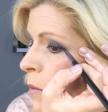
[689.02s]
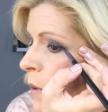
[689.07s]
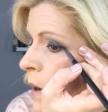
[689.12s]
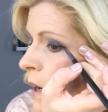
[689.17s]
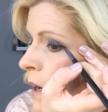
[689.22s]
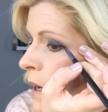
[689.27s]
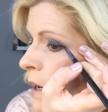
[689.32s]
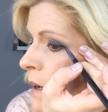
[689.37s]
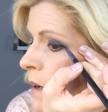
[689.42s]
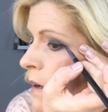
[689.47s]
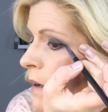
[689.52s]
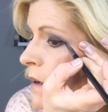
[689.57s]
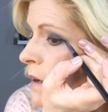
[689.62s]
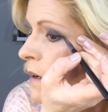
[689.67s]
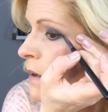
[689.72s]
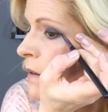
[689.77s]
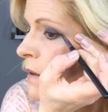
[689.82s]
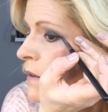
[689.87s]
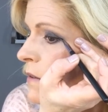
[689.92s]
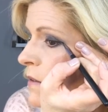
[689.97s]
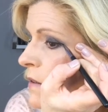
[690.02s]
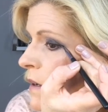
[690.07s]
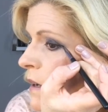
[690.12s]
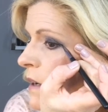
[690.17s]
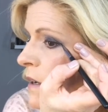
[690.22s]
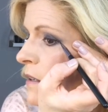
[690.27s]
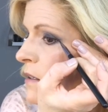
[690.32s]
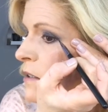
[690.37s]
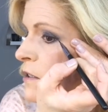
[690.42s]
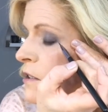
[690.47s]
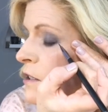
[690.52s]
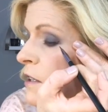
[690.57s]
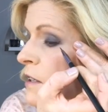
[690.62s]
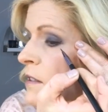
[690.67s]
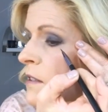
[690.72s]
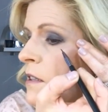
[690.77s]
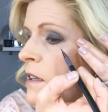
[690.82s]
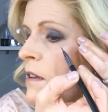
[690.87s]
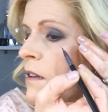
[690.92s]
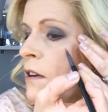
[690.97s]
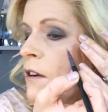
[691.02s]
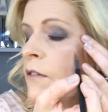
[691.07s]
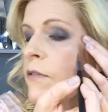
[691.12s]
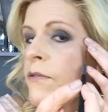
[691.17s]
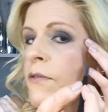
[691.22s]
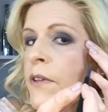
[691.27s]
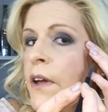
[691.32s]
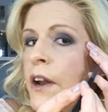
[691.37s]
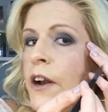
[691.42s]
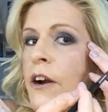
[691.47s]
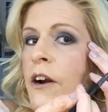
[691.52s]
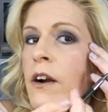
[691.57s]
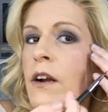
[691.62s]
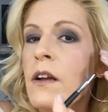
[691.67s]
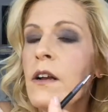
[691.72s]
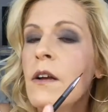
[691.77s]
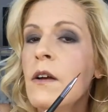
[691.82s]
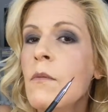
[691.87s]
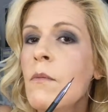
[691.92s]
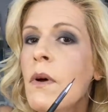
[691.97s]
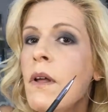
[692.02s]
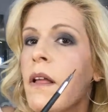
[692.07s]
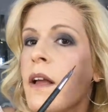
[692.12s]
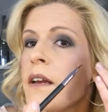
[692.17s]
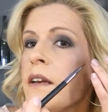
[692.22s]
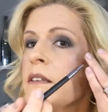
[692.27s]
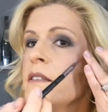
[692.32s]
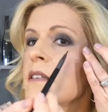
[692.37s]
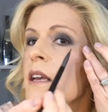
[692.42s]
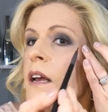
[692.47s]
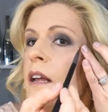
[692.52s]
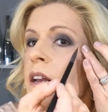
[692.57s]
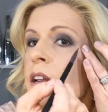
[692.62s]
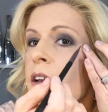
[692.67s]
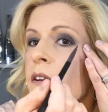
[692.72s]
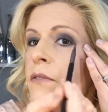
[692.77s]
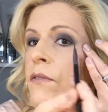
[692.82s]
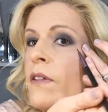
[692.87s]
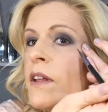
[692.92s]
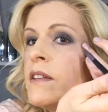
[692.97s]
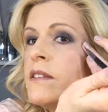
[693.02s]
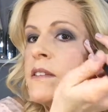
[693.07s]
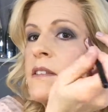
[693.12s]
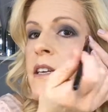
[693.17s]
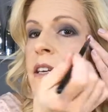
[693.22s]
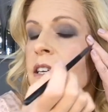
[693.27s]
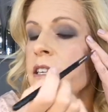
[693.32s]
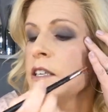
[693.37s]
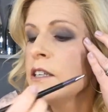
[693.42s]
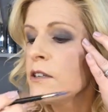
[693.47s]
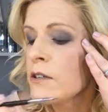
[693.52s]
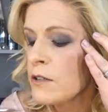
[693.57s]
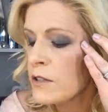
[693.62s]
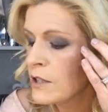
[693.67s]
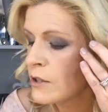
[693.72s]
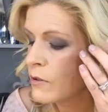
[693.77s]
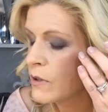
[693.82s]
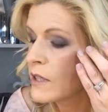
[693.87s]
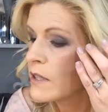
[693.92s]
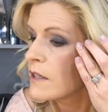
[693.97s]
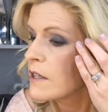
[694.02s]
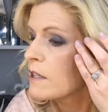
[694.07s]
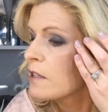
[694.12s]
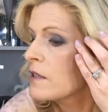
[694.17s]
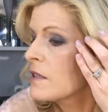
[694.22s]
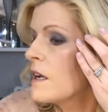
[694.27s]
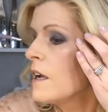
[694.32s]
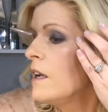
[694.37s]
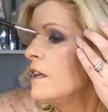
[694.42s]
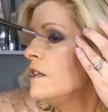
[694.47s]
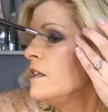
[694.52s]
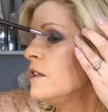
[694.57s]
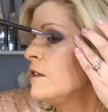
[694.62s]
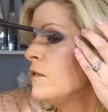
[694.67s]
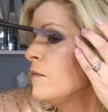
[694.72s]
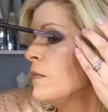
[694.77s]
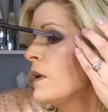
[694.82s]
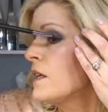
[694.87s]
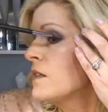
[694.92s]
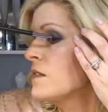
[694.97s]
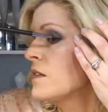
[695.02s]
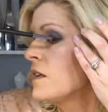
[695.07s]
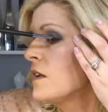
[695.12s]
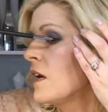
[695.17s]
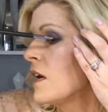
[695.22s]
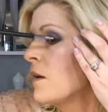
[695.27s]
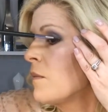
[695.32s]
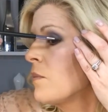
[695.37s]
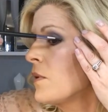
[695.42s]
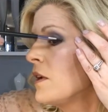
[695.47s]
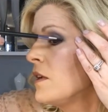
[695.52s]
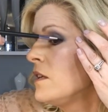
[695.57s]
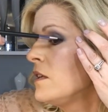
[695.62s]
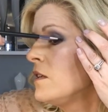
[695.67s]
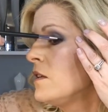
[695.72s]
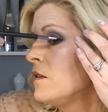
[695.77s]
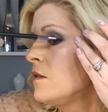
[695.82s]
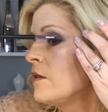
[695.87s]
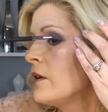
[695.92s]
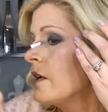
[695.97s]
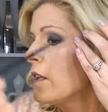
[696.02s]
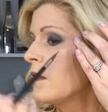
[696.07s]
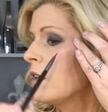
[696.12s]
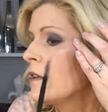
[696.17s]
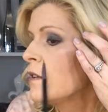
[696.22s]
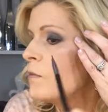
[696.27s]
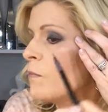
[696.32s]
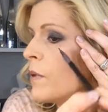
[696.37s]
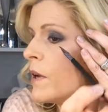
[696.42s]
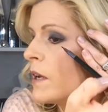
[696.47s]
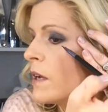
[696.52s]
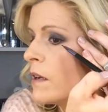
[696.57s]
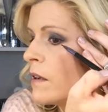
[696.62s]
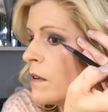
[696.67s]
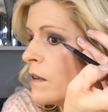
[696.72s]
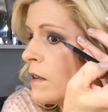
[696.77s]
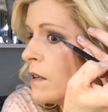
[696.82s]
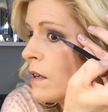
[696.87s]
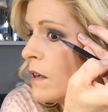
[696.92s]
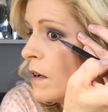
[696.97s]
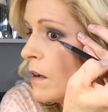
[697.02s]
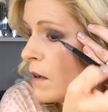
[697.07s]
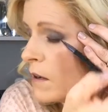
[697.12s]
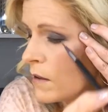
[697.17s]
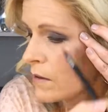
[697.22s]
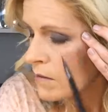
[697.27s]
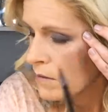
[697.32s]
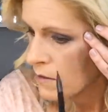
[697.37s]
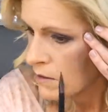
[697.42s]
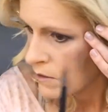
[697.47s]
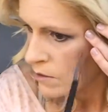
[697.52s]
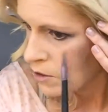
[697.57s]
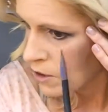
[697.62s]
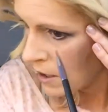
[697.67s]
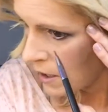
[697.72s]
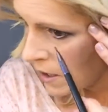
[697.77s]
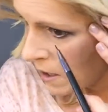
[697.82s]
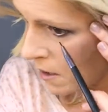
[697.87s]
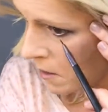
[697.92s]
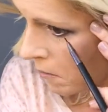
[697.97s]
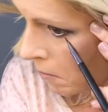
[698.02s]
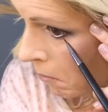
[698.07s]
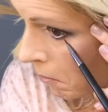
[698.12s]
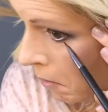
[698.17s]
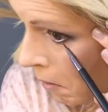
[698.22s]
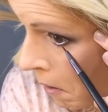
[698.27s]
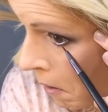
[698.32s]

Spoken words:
wing on this side, just a little flutter. But like I said, if let's say you're doing this and you mess it up and you get this big giant